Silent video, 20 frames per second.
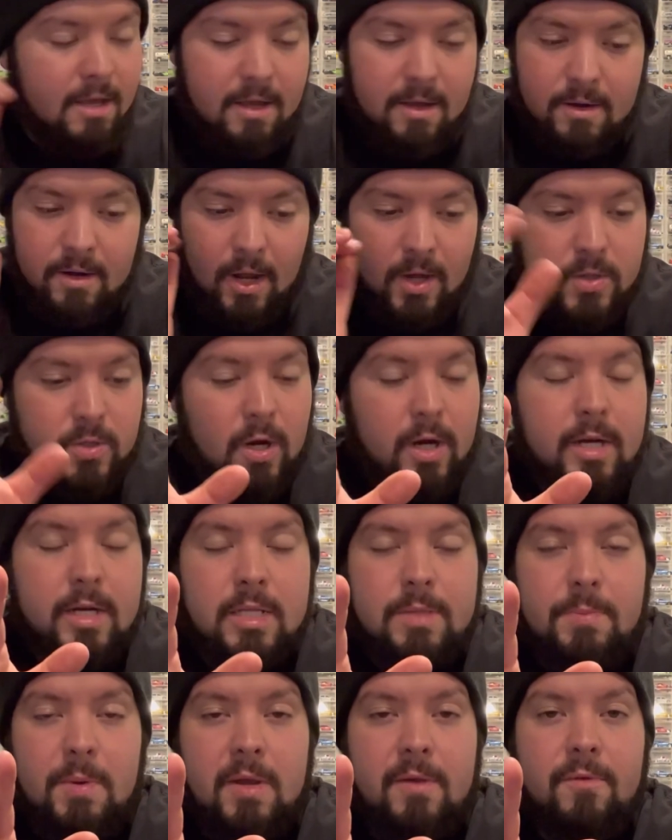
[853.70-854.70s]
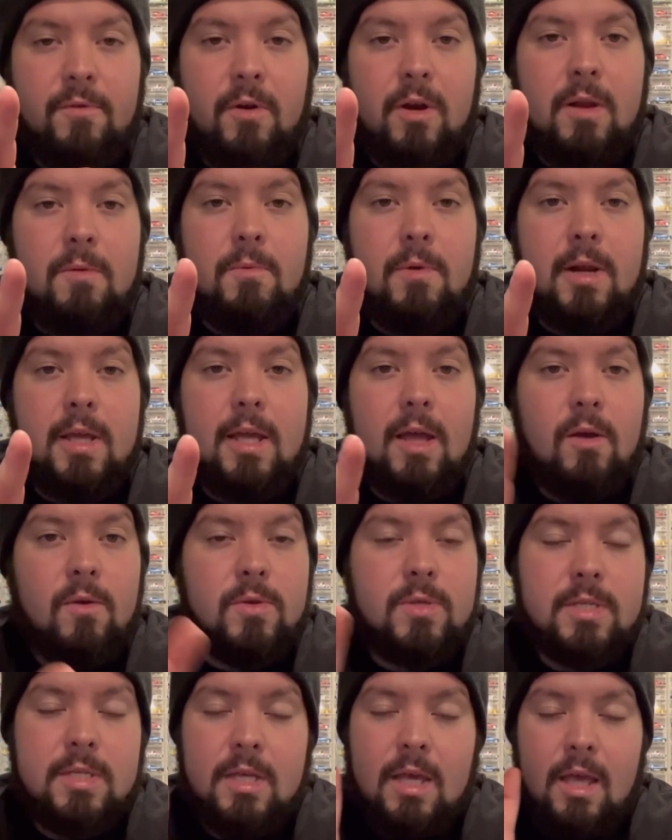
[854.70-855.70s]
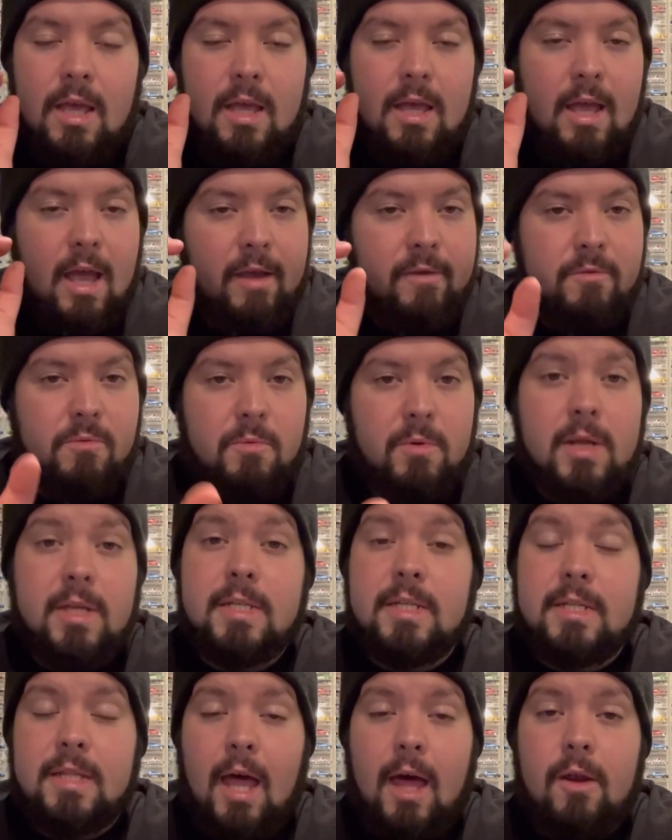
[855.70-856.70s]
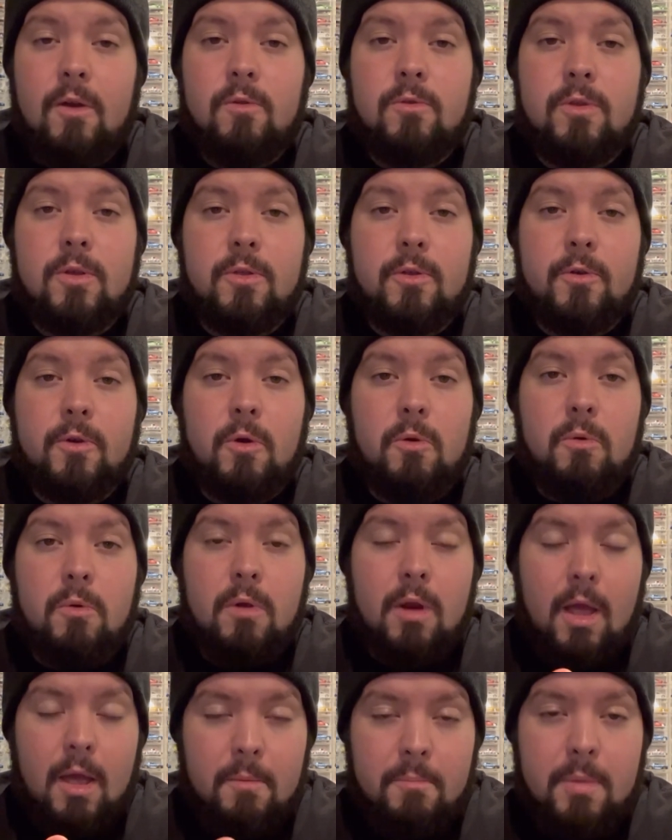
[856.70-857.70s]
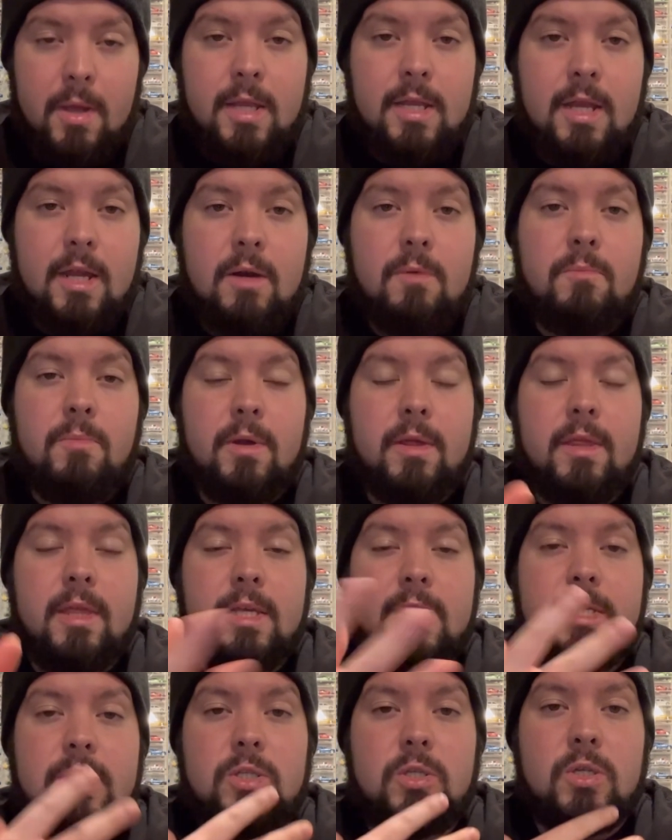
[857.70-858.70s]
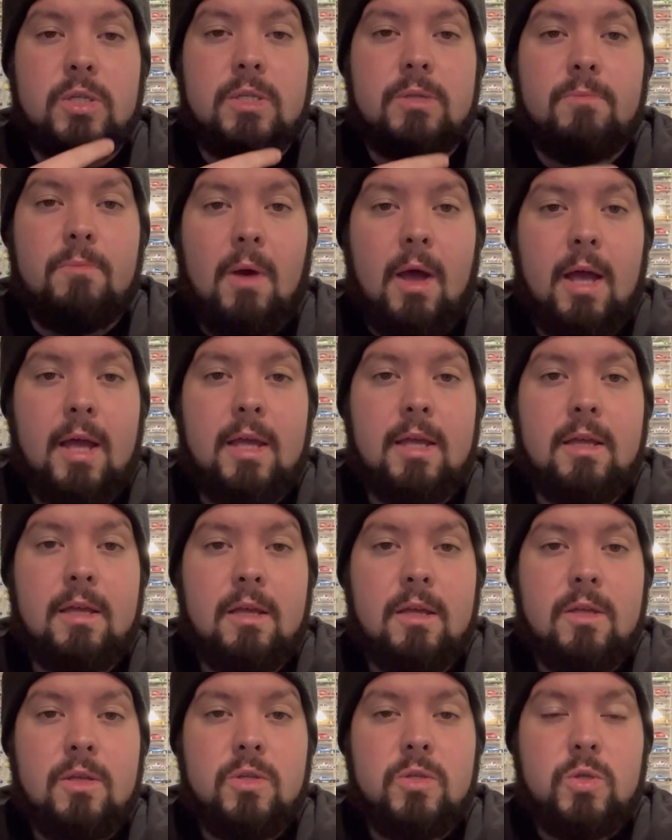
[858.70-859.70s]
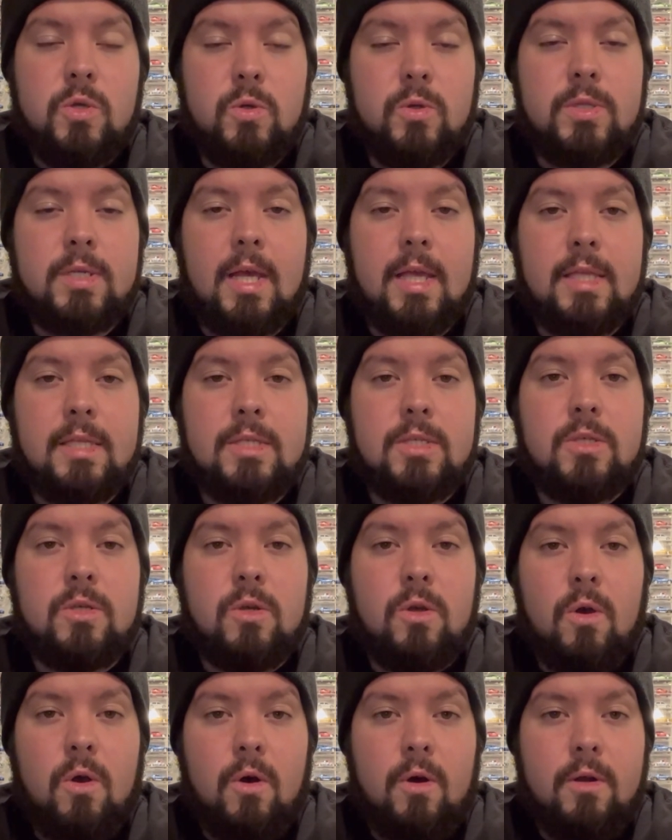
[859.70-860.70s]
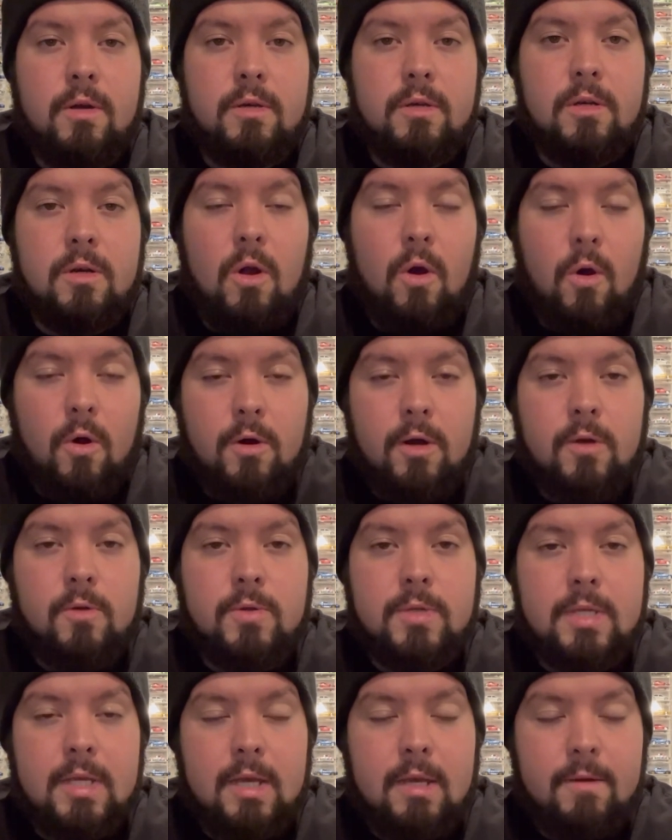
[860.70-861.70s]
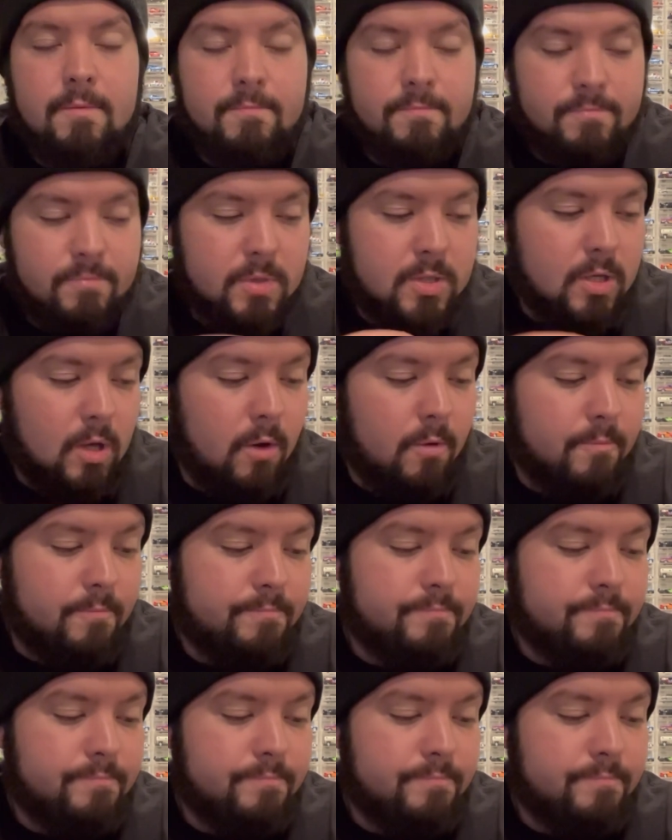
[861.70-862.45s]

I'm not trying to speak for anybody else. Everybody's entitled to their own opinion, but this is just my 2 cents on RLC. So